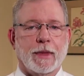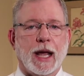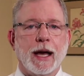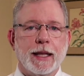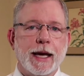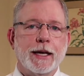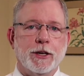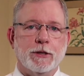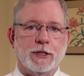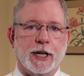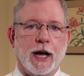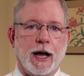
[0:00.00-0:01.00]
I like
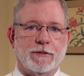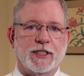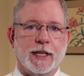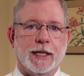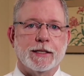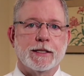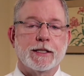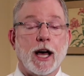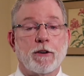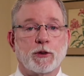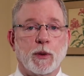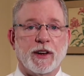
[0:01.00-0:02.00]
using Hofstede's
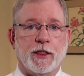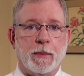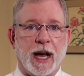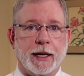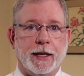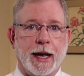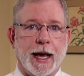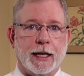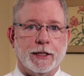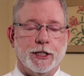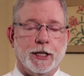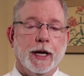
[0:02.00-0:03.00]
Software of the Mind
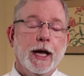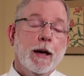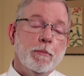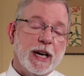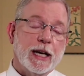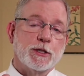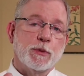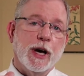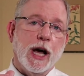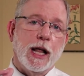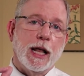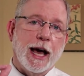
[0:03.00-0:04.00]
analogy because we
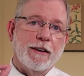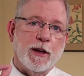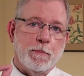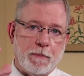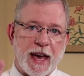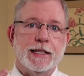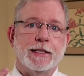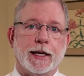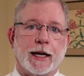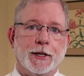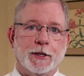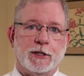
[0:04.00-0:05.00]
all have a
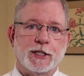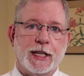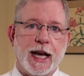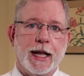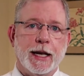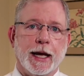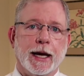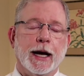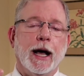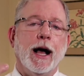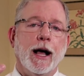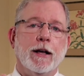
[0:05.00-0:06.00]
basic understanding
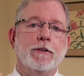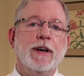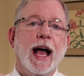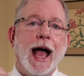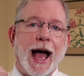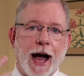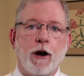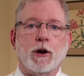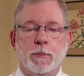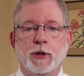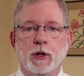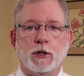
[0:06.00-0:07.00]
of how
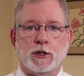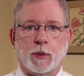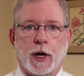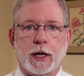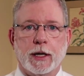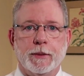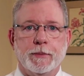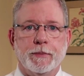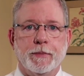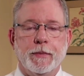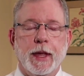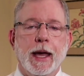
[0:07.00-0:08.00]
computers work.
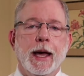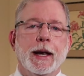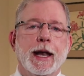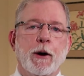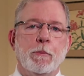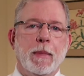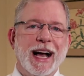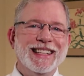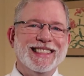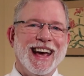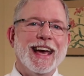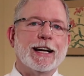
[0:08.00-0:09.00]
Now, my
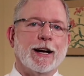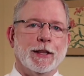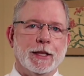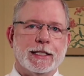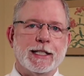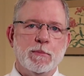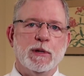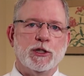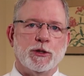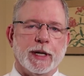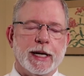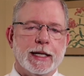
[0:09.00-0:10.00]
take on this
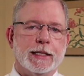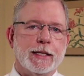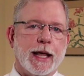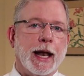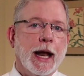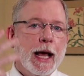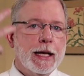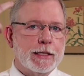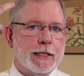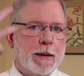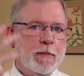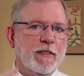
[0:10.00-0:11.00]
imagery is that
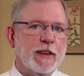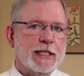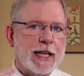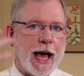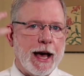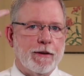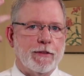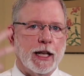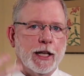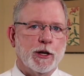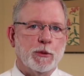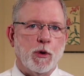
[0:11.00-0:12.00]
some of us have a
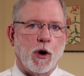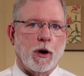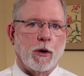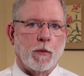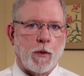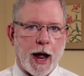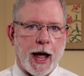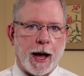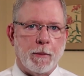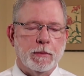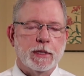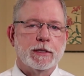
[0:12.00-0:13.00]
little more
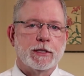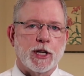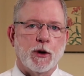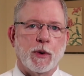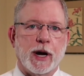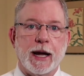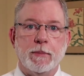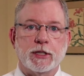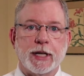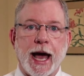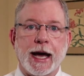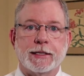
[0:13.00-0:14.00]
RAM, so we're able
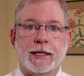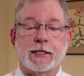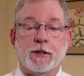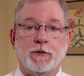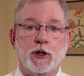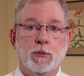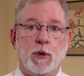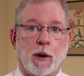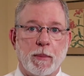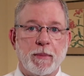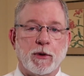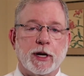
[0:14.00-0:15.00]
to access a few more
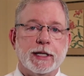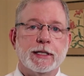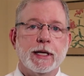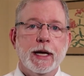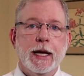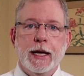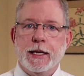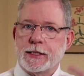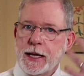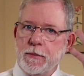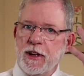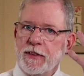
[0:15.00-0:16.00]
memories.
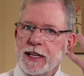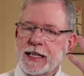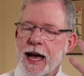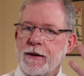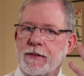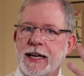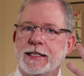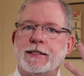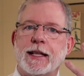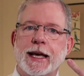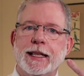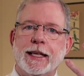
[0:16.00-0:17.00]
Some of us have a
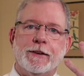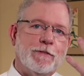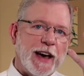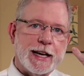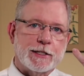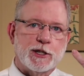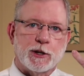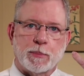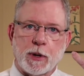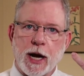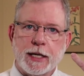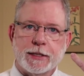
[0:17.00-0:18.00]
slightly faster
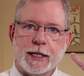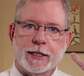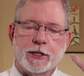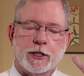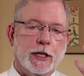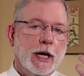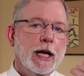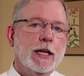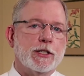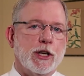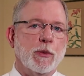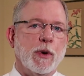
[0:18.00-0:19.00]
processor,
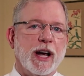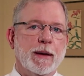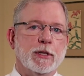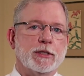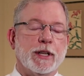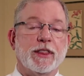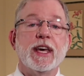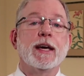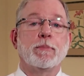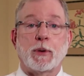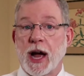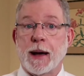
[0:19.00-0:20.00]
so we're able to
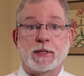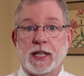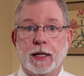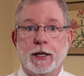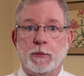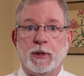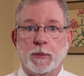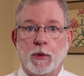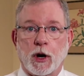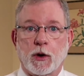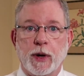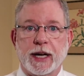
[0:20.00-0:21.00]
think perhaps a little bit
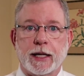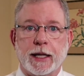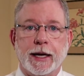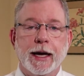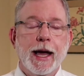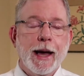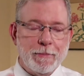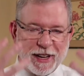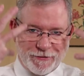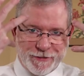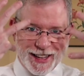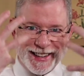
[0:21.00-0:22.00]
more quickly, but
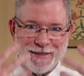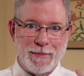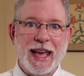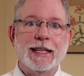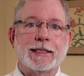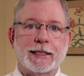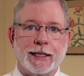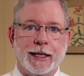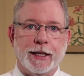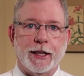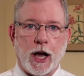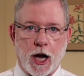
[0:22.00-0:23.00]

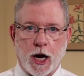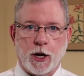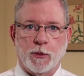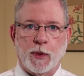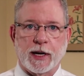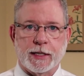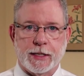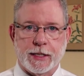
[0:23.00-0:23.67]
fundamentally the hardware is